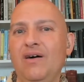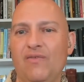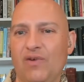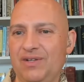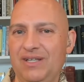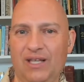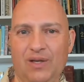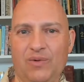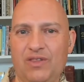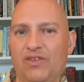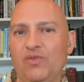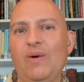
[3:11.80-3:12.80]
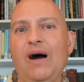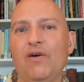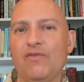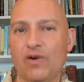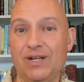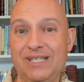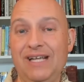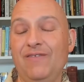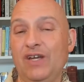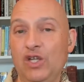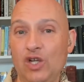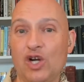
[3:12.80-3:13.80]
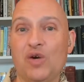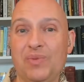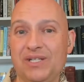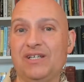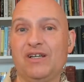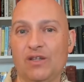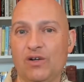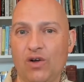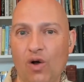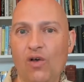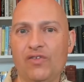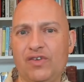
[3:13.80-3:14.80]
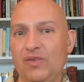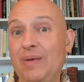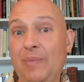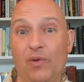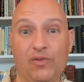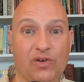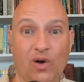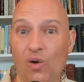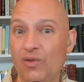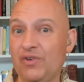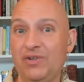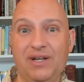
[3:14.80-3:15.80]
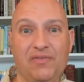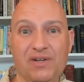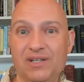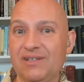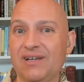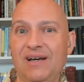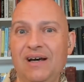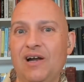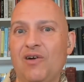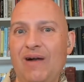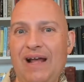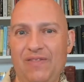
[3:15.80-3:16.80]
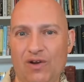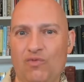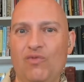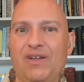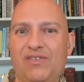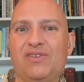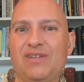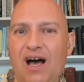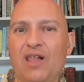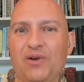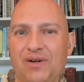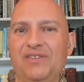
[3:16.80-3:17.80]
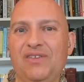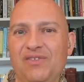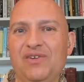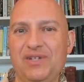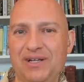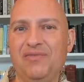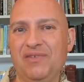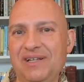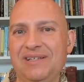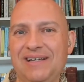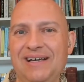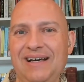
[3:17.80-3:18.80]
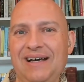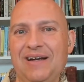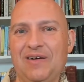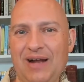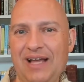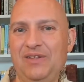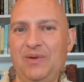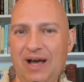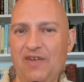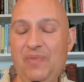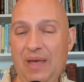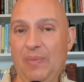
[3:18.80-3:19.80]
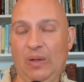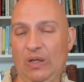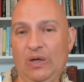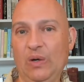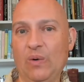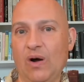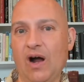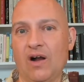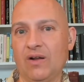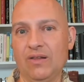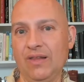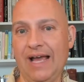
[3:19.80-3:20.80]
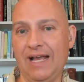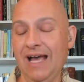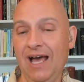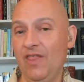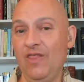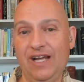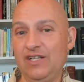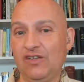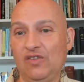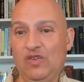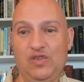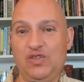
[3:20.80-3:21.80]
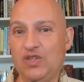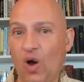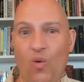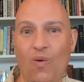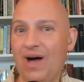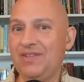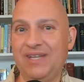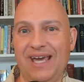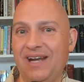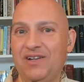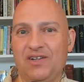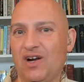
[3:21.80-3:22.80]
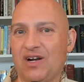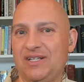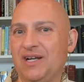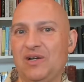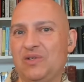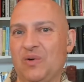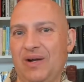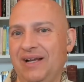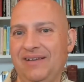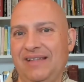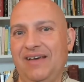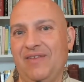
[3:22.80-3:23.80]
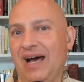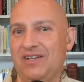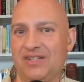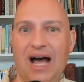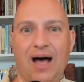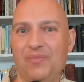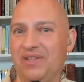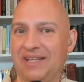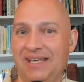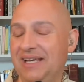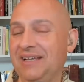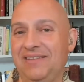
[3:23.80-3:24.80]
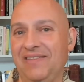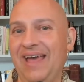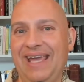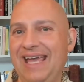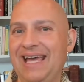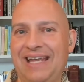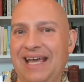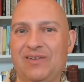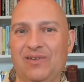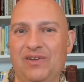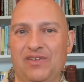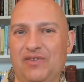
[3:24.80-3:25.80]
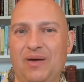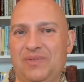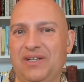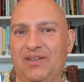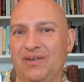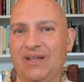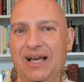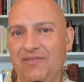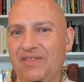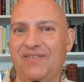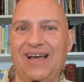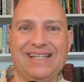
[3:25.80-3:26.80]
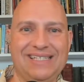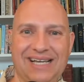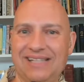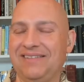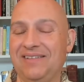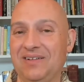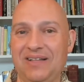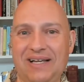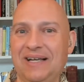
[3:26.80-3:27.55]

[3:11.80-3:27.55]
dealing with this well, for achieving your particular goals, because people's goals are different, right? Their risk tolerances are different. Right? You have people who are like, they just don't want to get into dark territory because they've got jobs and kids and they can't handle a disruption in their life. They've got debts and they're like,